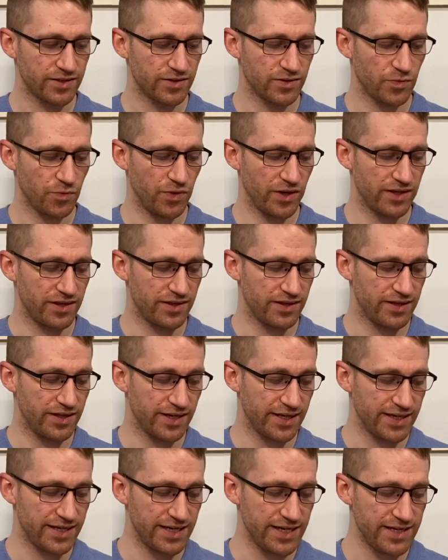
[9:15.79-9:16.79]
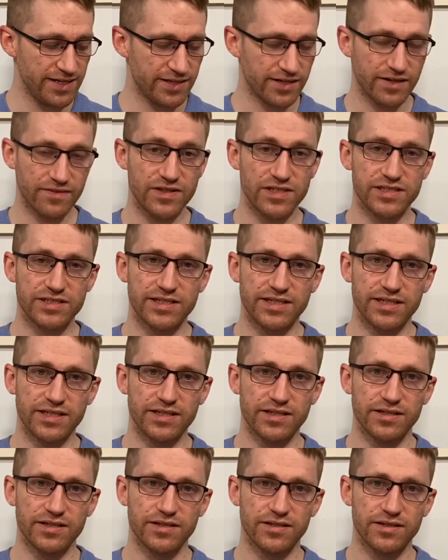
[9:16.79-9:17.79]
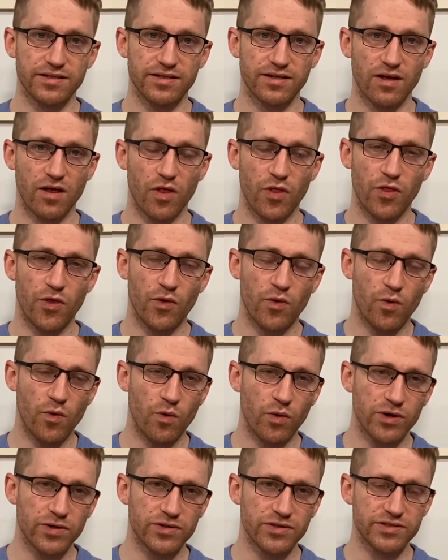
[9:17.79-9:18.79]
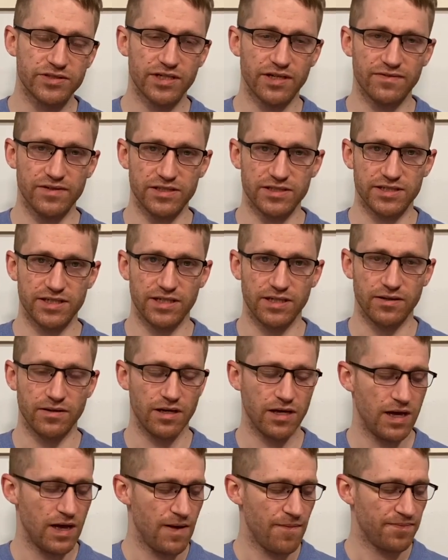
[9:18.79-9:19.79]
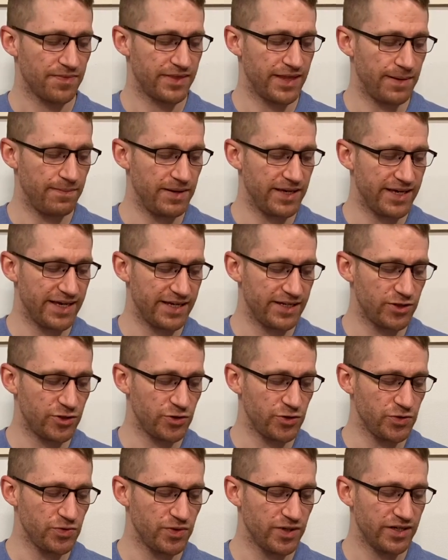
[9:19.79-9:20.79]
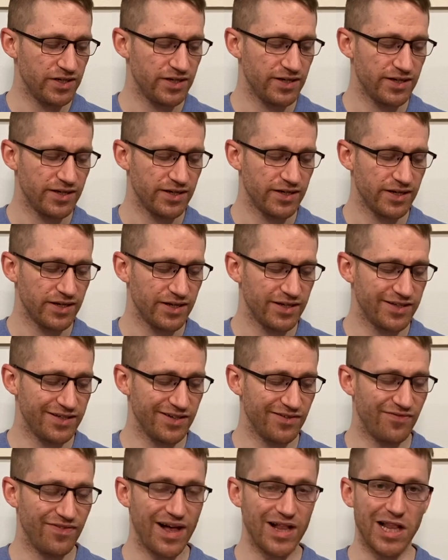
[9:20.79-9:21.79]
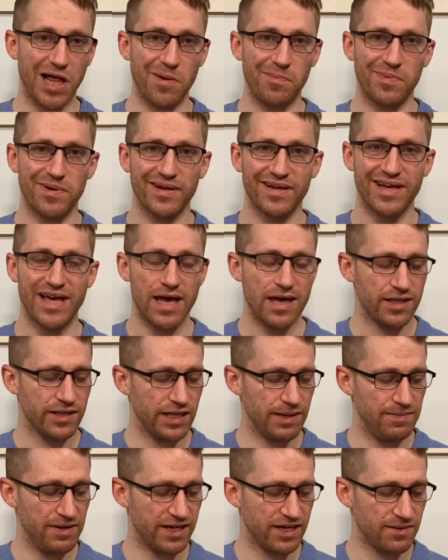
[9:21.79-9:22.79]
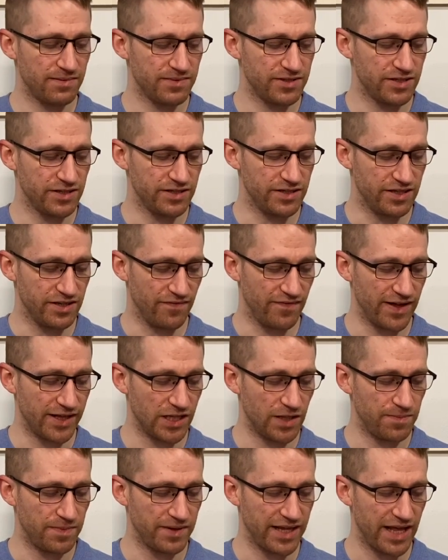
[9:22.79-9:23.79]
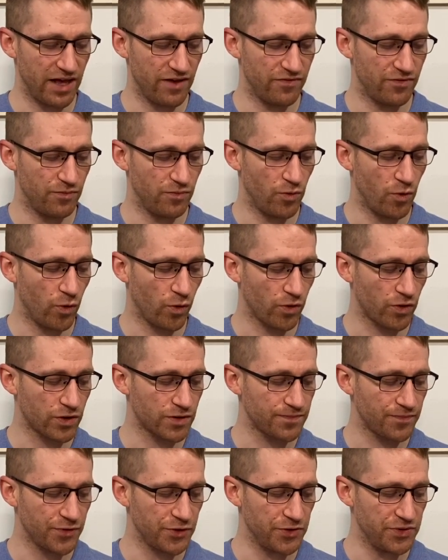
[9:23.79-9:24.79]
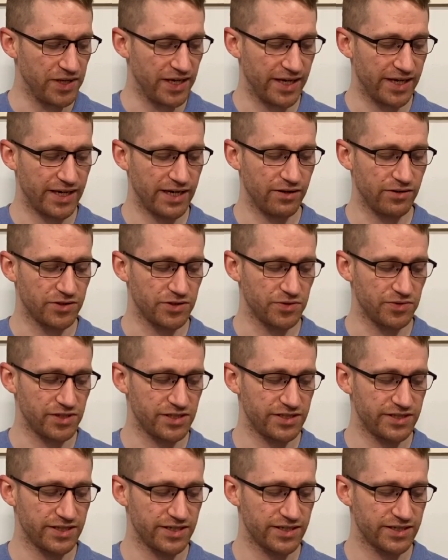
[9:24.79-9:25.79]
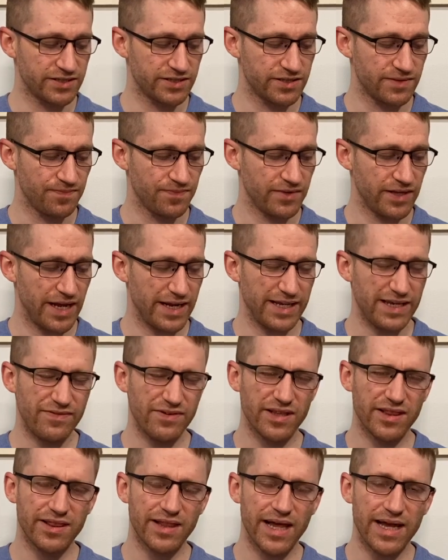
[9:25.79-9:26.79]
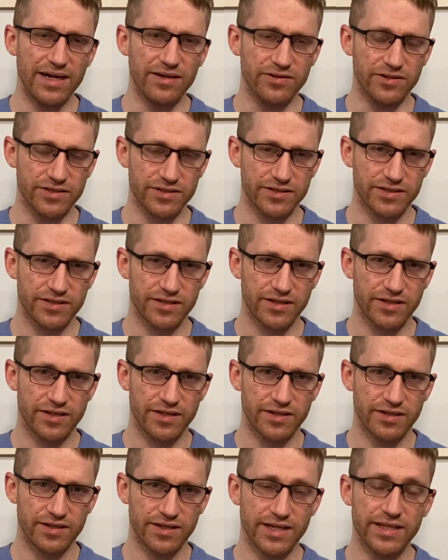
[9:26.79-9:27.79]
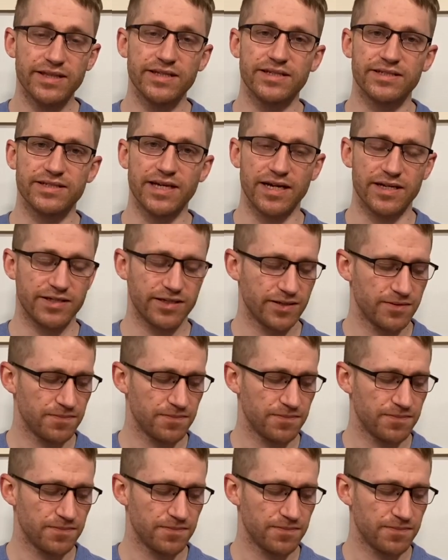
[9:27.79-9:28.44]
with the heat of the skin, the oils of the skin, they begin to develop. They become to develop and have more unique characteristics and even layers in the scent.